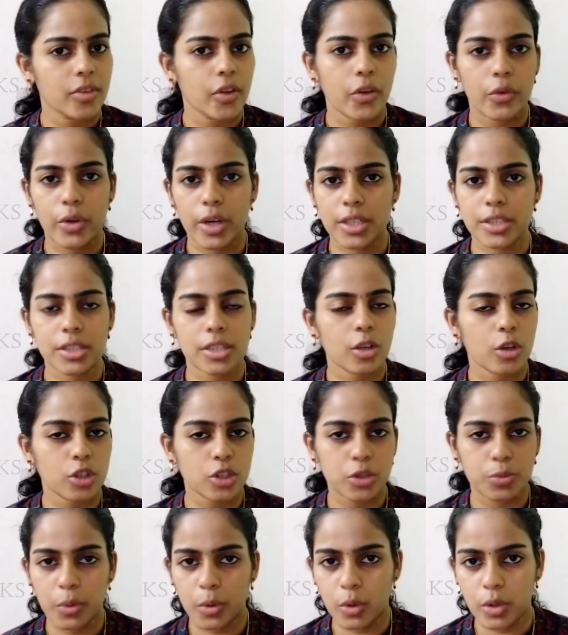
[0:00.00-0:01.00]
written or
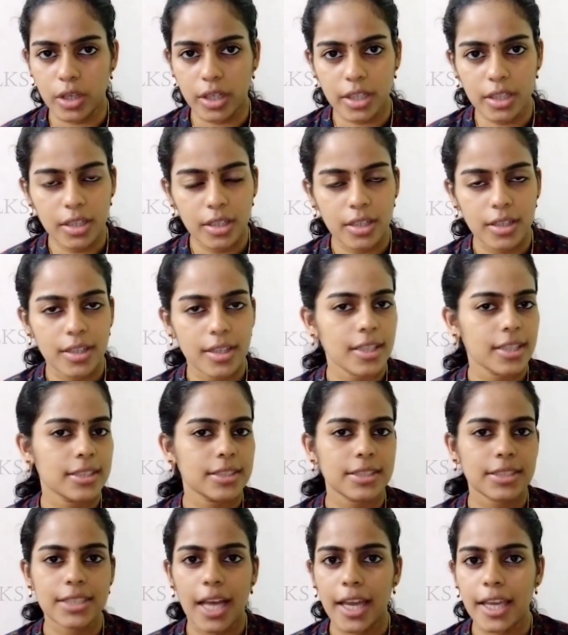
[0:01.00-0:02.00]
spoken,
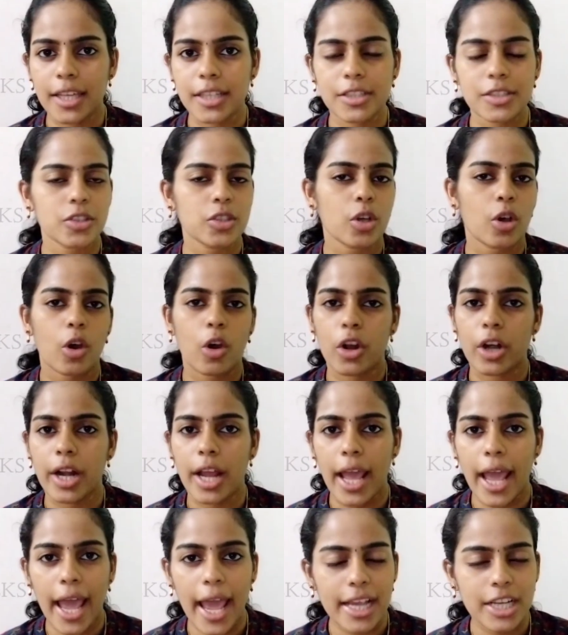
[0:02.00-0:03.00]
signs or
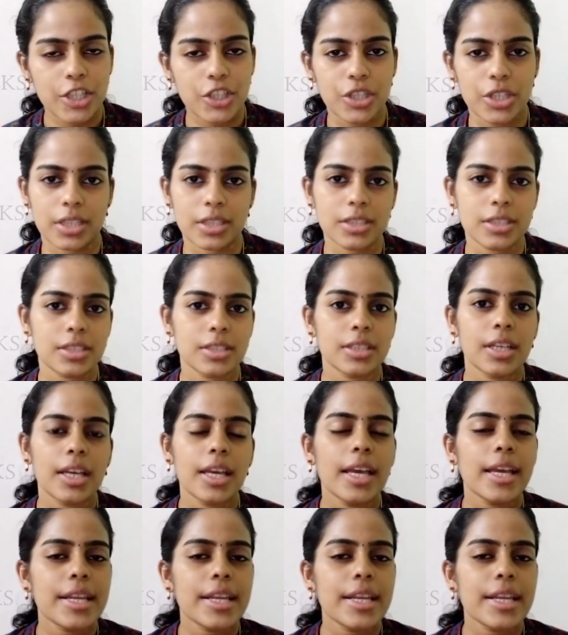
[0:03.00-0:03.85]
actions,